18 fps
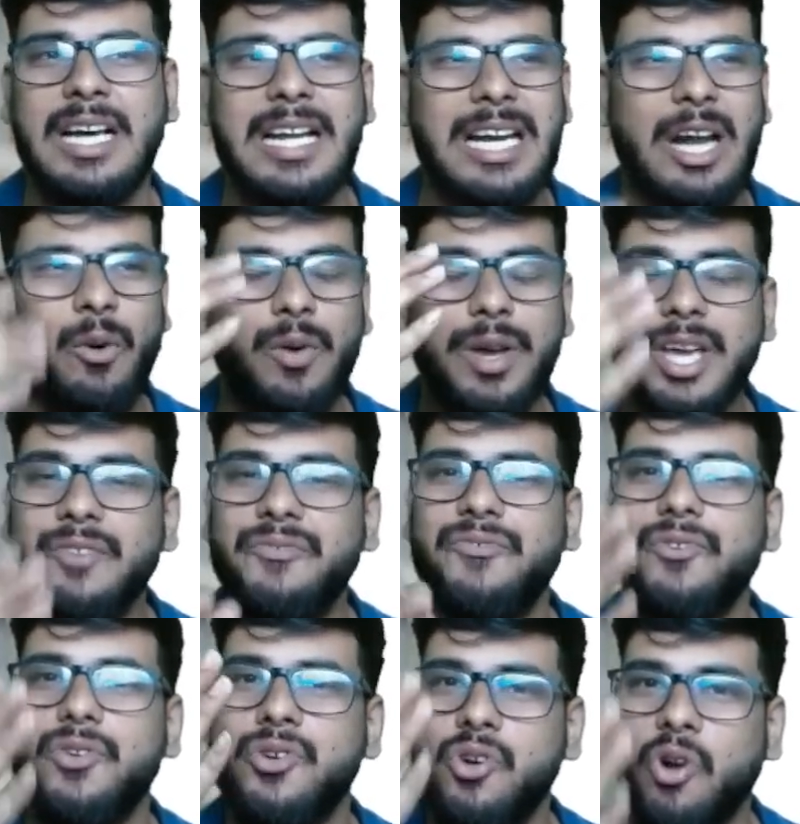Now
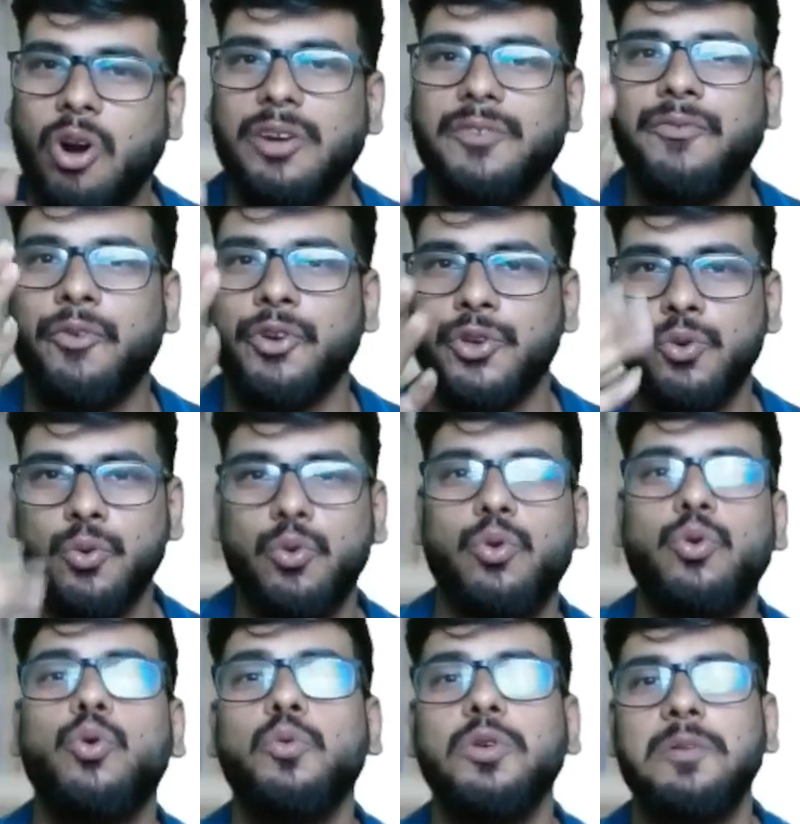if not for
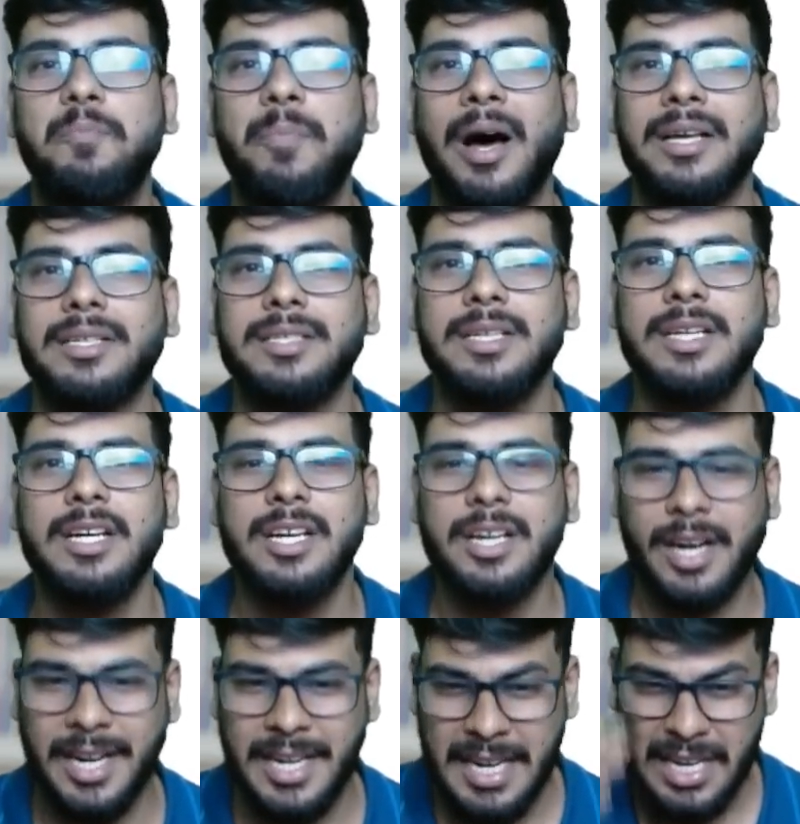you, who will pass,
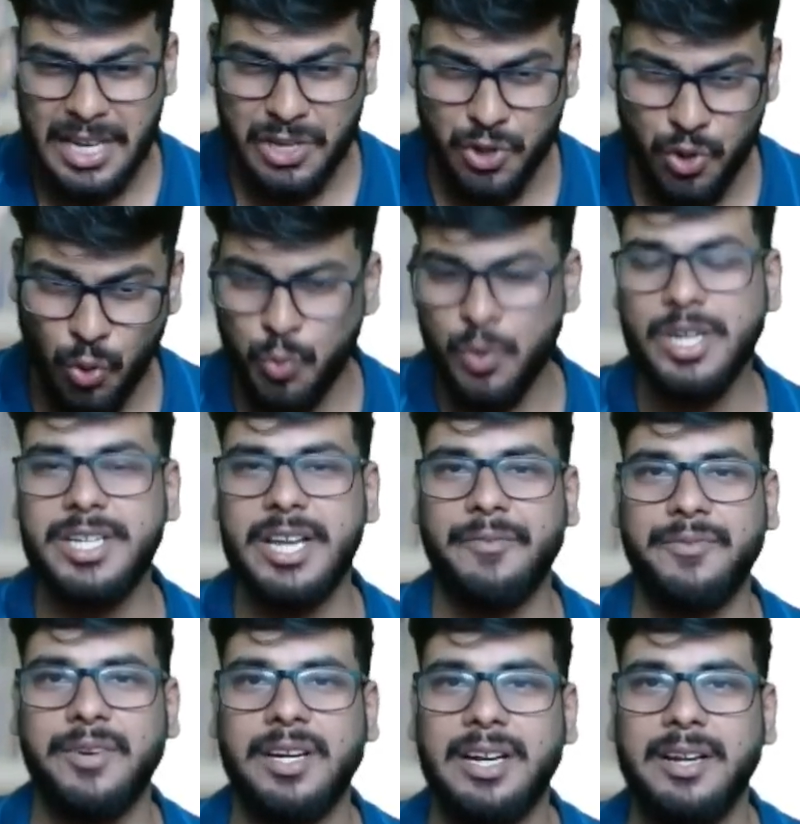right? You will
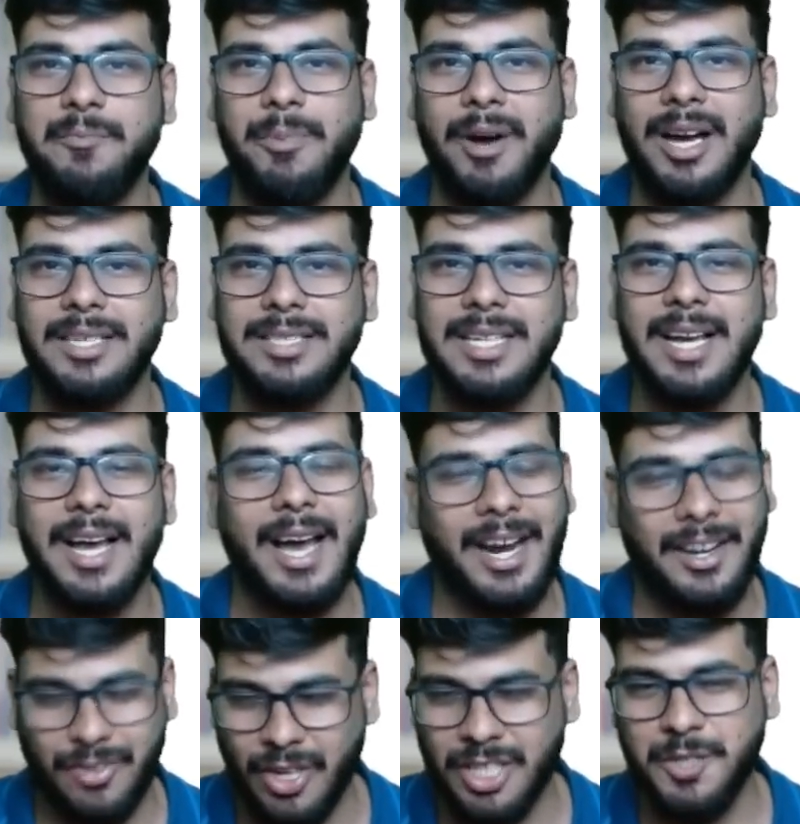definitely pass,
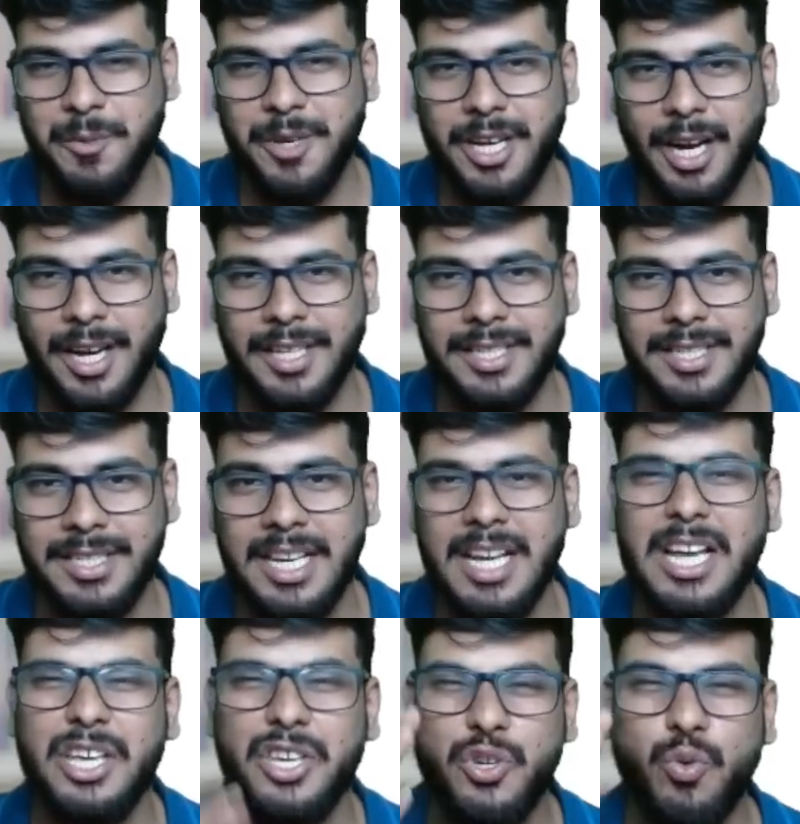and trust me guys,
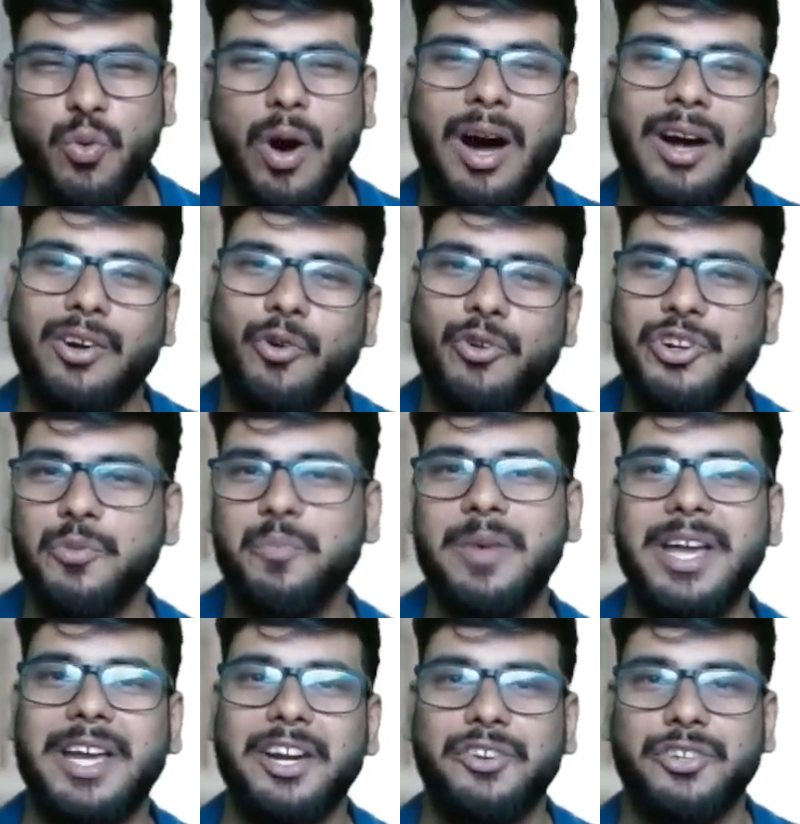you are going to
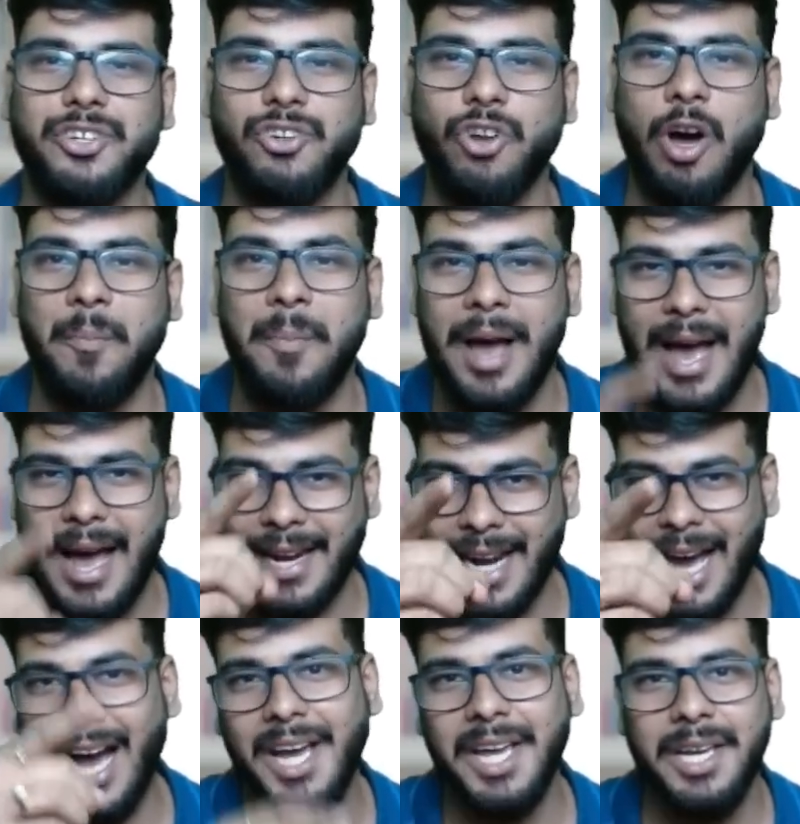make it to the top, and
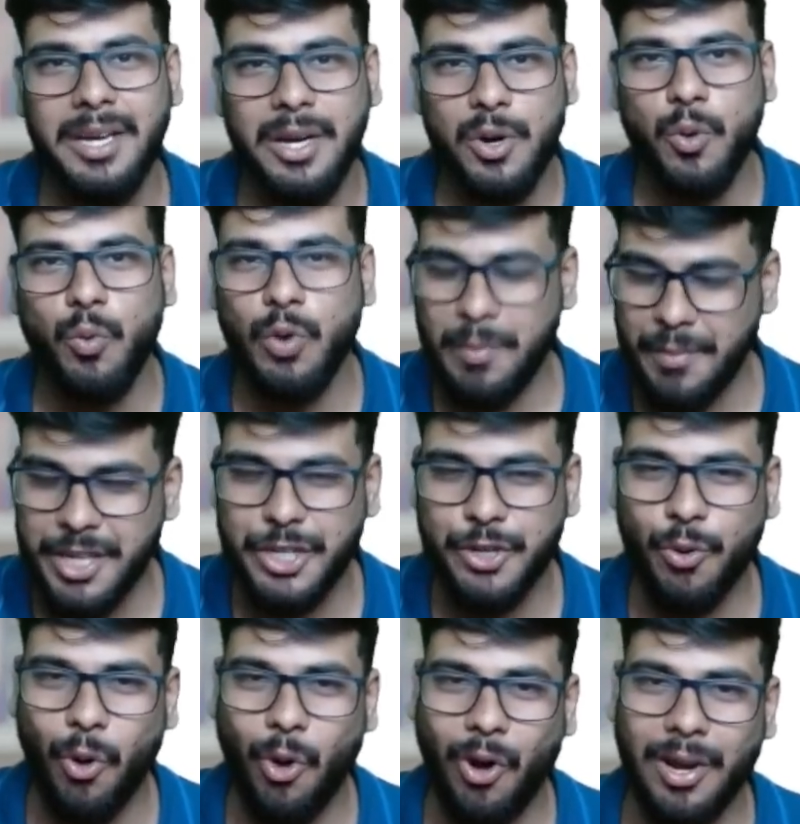I will meet
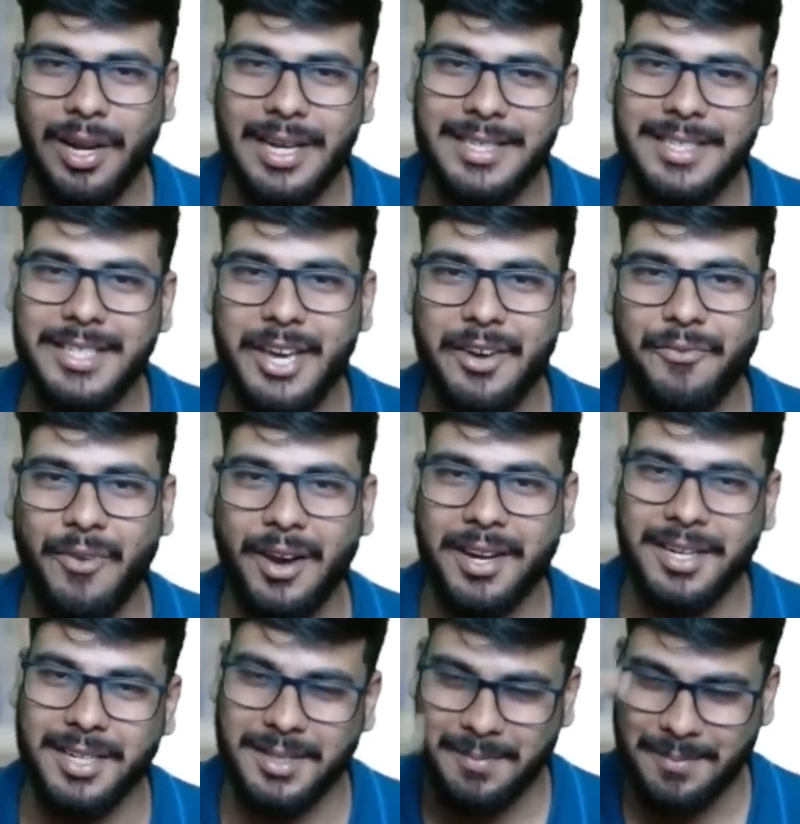you all in CA
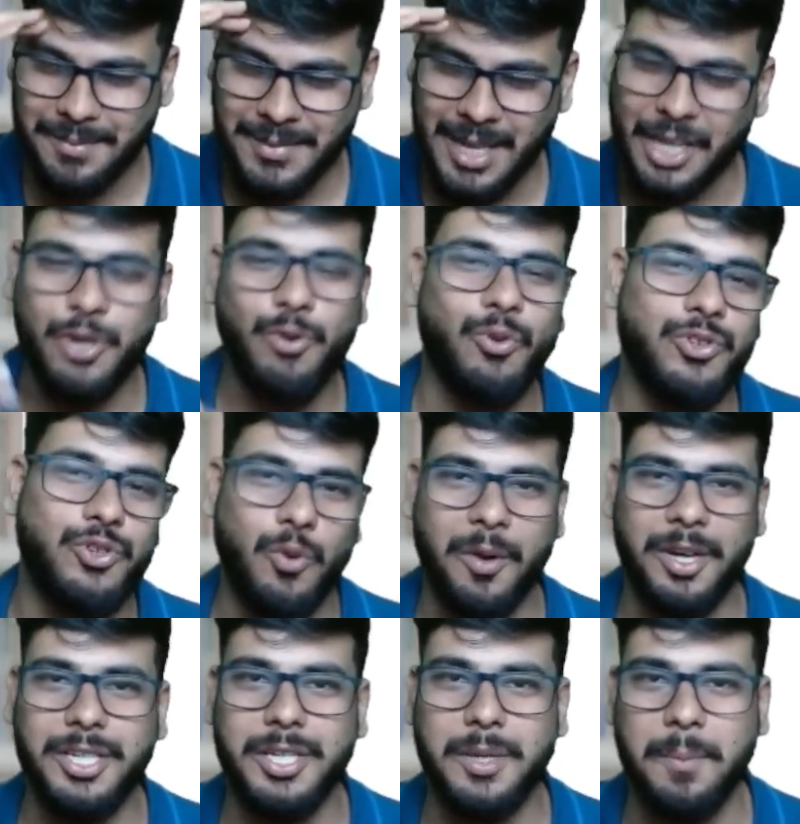final. Thank you all so
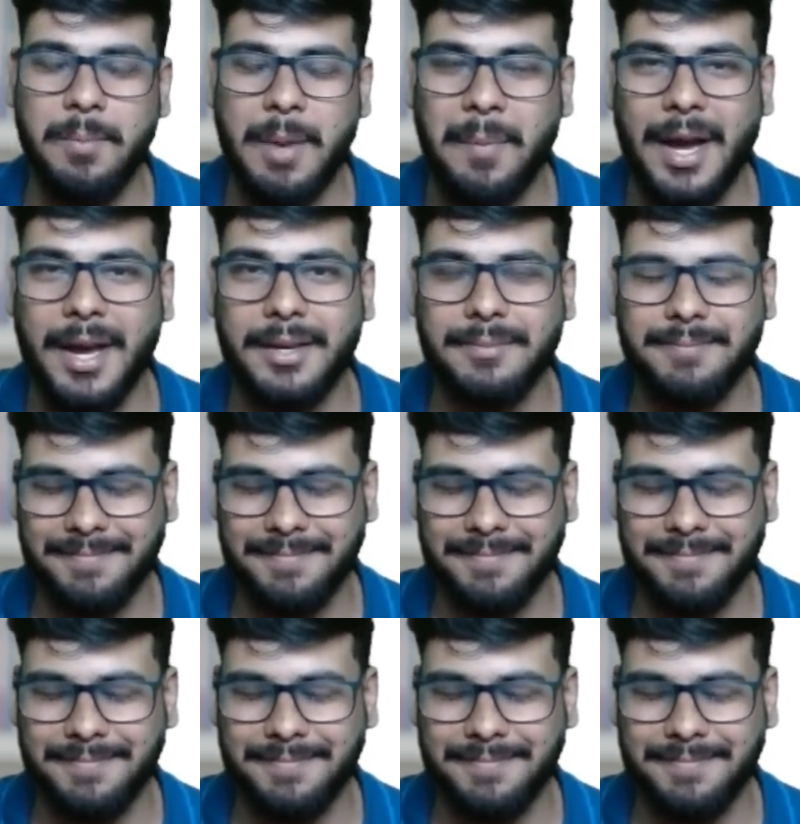much. Bye bye.